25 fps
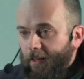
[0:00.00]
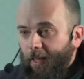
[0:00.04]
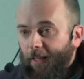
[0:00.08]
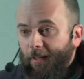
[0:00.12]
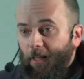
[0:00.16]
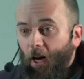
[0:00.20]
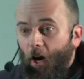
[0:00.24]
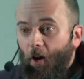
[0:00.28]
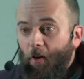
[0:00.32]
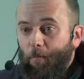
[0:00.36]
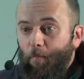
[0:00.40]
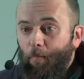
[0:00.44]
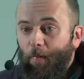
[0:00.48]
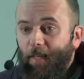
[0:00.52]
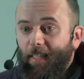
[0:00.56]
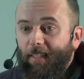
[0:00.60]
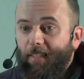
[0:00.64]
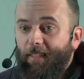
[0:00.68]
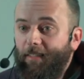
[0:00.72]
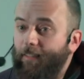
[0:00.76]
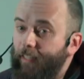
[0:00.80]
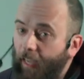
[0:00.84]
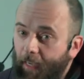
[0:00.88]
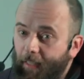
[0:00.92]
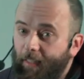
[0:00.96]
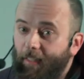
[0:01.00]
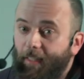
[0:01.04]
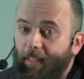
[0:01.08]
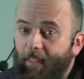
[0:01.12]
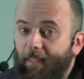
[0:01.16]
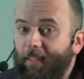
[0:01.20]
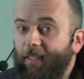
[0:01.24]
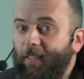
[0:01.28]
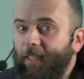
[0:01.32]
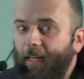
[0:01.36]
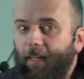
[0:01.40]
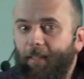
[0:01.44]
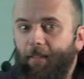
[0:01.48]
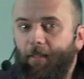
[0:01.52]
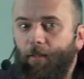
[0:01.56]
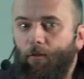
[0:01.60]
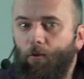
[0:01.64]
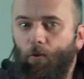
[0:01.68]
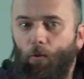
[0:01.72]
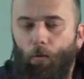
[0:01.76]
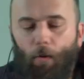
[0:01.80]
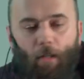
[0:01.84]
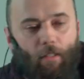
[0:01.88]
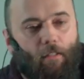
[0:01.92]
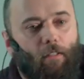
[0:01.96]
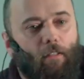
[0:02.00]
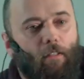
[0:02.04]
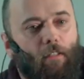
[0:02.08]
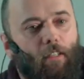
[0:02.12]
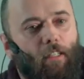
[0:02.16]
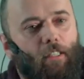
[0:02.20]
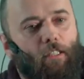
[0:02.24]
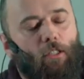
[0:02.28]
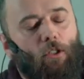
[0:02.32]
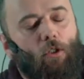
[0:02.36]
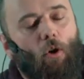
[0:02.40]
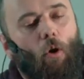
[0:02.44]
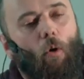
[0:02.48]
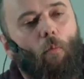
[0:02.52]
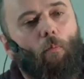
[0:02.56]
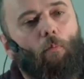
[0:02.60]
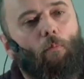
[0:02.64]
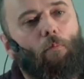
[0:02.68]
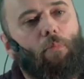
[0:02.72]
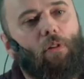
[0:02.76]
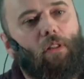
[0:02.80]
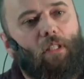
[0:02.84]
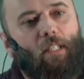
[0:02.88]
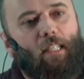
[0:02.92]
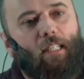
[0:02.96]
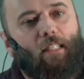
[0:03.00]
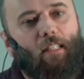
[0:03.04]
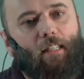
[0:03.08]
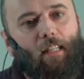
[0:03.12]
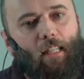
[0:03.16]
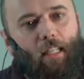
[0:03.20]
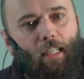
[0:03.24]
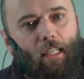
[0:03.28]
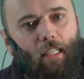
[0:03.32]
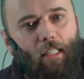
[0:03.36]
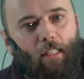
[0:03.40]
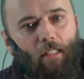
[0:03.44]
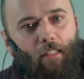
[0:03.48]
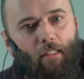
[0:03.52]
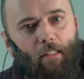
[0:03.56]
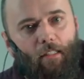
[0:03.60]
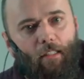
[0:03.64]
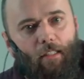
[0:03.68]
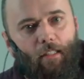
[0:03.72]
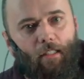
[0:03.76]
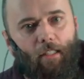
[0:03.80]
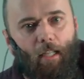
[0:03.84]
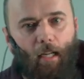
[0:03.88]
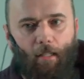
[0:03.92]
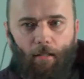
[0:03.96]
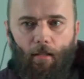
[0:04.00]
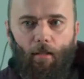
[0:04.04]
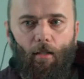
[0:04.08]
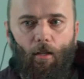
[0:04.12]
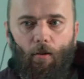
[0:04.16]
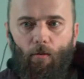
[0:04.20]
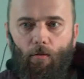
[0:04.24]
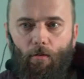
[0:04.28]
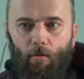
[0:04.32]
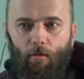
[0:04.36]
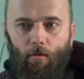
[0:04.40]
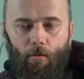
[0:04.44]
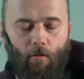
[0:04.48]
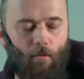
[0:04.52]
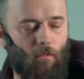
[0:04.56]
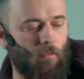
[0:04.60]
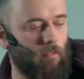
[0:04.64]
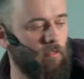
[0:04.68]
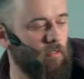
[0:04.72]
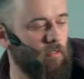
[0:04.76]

an IP stack injected to it. It's completely standalone.